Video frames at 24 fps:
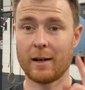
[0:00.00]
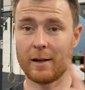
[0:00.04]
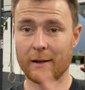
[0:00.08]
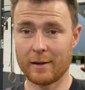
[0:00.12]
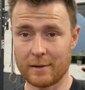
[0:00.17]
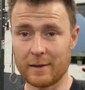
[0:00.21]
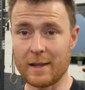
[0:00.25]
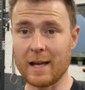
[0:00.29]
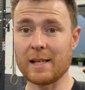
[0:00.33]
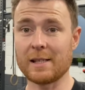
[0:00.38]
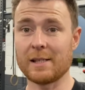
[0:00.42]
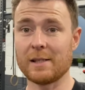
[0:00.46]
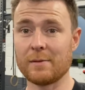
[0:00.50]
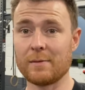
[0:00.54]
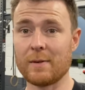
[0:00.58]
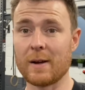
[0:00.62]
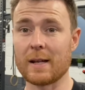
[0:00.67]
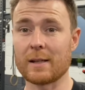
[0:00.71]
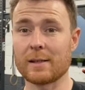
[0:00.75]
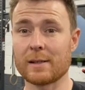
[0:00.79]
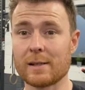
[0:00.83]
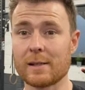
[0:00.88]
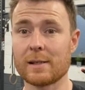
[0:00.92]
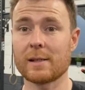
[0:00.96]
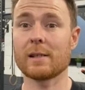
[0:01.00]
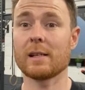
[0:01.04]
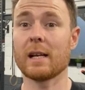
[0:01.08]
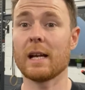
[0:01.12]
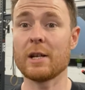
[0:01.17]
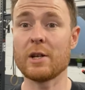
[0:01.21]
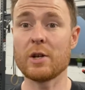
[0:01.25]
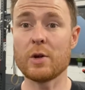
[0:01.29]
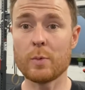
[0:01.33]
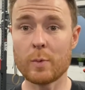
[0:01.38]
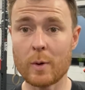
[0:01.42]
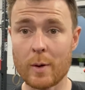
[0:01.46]
that's advanced, and
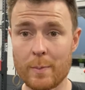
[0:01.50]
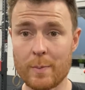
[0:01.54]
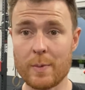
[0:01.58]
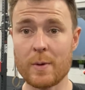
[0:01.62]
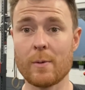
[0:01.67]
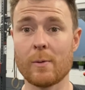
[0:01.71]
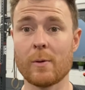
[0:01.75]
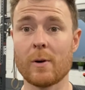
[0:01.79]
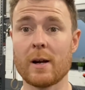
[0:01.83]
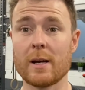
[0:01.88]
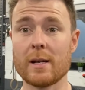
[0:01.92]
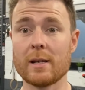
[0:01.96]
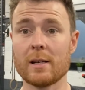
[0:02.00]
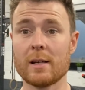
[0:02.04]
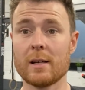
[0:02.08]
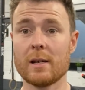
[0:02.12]
you would be right.